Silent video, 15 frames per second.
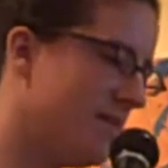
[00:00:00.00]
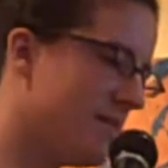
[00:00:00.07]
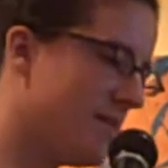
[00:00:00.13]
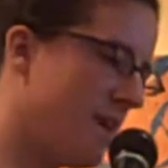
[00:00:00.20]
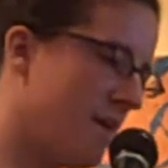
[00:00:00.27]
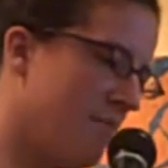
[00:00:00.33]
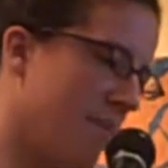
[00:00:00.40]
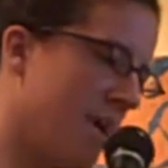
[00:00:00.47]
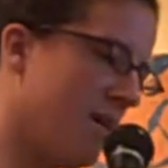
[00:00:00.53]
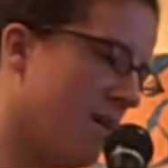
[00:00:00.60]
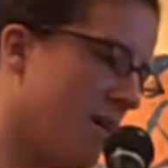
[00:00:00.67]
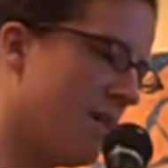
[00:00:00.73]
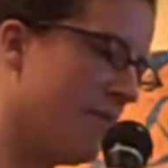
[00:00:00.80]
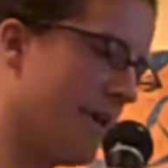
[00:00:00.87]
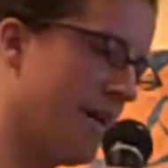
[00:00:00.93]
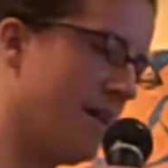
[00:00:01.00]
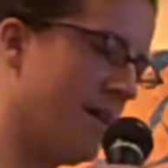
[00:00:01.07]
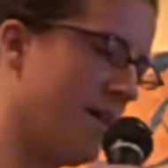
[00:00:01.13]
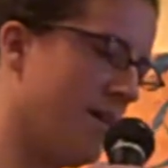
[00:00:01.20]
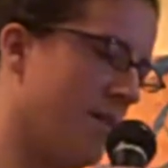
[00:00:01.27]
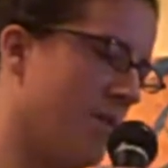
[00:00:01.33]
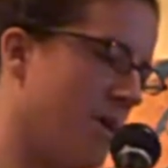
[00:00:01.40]
Inside my heart right
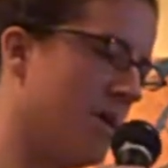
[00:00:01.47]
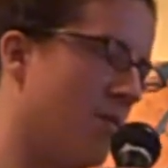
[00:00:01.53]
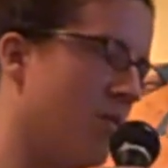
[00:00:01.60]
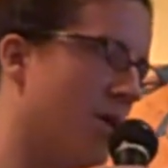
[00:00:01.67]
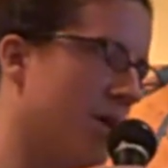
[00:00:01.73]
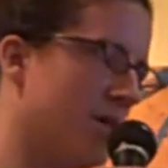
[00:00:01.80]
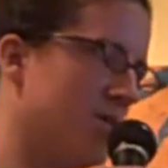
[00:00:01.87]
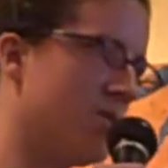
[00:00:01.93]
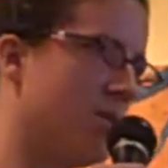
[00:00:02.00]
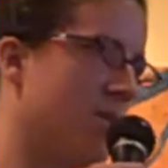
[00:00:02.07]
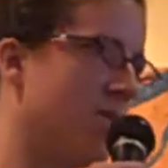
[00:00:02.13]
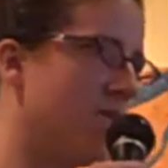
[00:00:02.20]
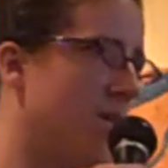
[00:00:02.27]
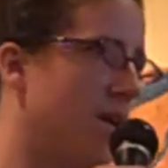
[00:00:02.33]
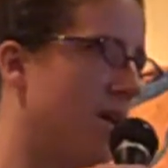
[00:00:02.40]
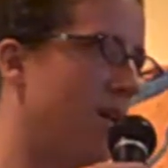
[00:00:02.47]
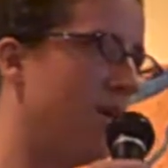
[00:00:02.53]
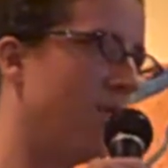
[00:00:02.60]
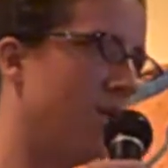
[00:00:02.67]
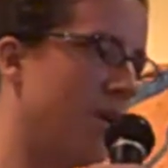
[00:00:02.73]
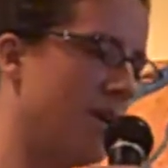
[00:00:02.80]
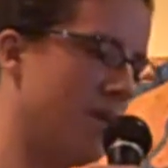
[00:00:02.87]
now, an orchestra of
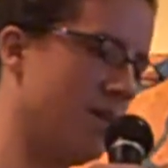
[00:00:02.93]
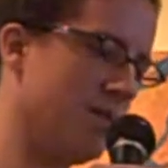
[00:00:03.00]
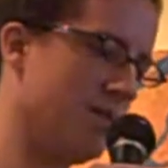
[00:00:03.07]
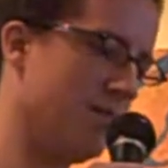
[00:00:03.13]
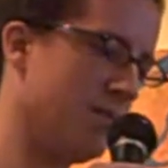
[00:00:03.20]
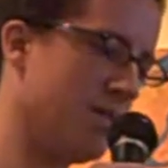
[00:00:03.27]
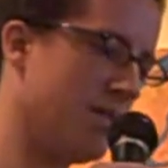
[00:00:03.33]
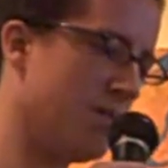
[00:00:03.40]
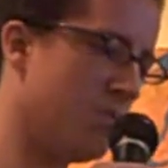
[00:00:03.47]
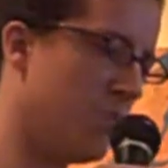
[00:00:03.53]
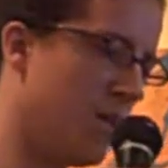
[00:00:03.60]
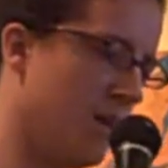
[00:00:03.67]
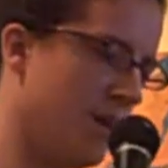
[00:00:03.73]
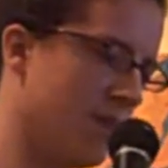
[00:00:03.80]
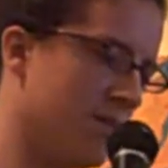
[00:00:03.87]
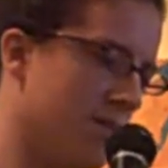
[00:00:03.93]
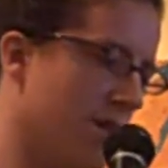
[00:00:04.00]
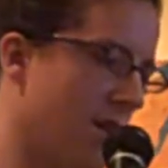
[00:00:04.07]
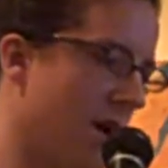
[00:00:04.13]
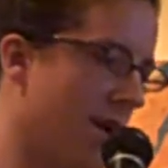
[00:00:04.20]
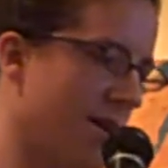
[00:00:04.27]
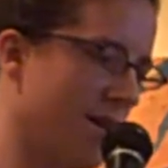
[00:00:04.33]
tiny organisms is playing a
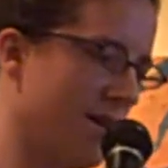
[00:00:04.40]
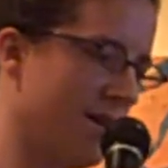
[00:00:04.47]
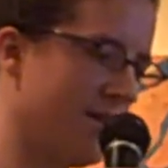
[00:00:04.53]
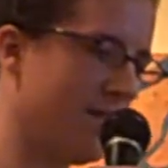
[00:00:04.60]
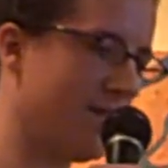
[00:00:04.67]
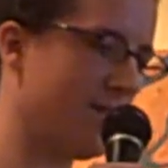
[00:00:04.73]
sonata.